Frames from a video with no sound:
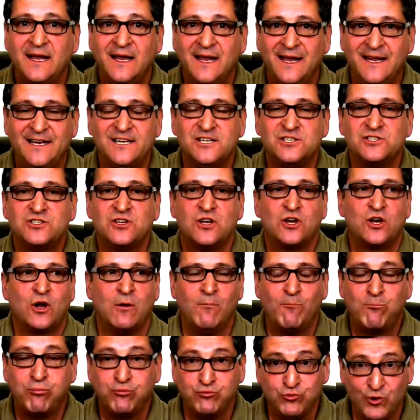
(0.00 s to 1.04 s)
It is
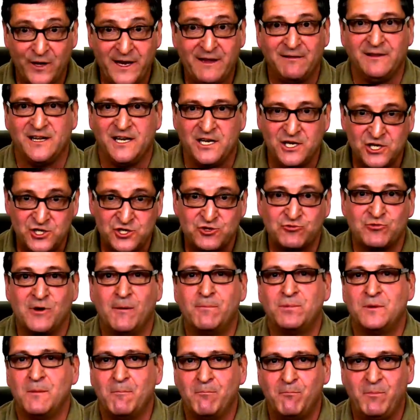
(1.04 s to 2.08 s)
completely
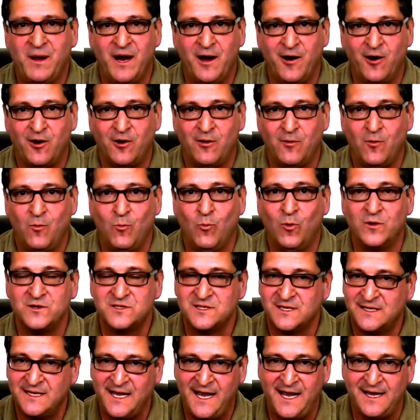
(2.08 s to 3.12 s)
stripped bare.
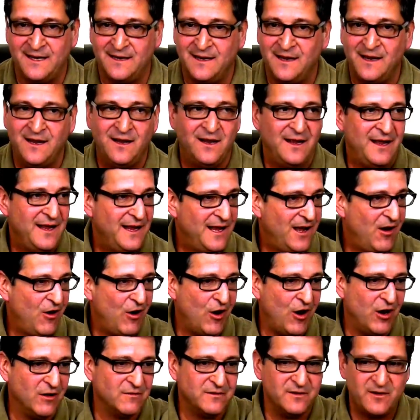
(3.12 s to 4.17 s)
Once again,
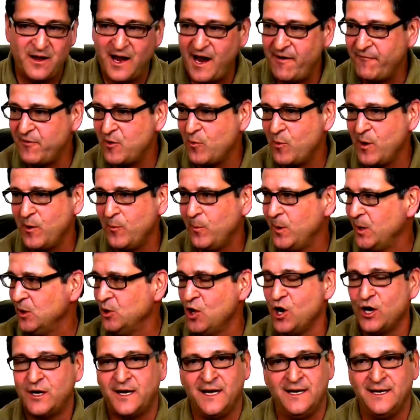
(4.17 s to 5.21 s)
everywhere we're
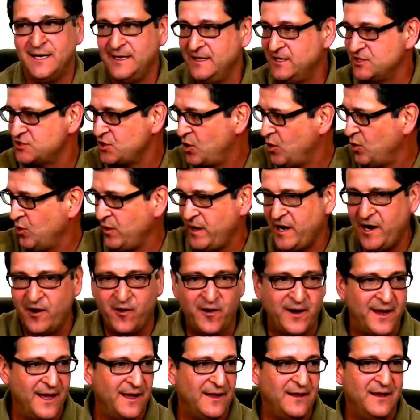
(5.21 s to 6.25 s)
looking in this whole
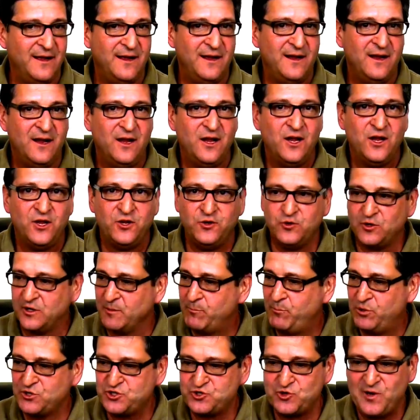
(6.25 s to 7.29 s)
area, you
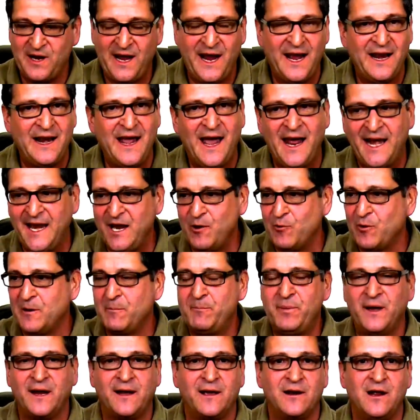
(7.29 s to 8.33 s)
could put your hand anywhere
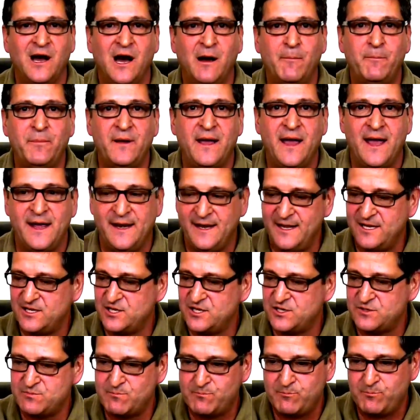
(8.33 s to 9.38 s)
and pick it up, and
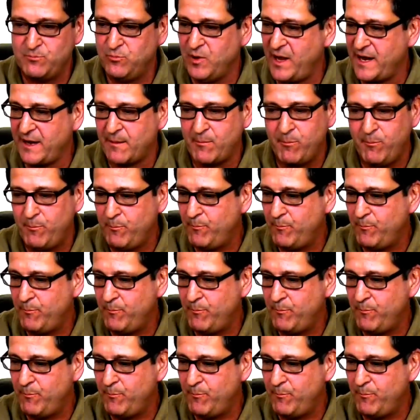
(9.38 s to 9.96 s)
it's like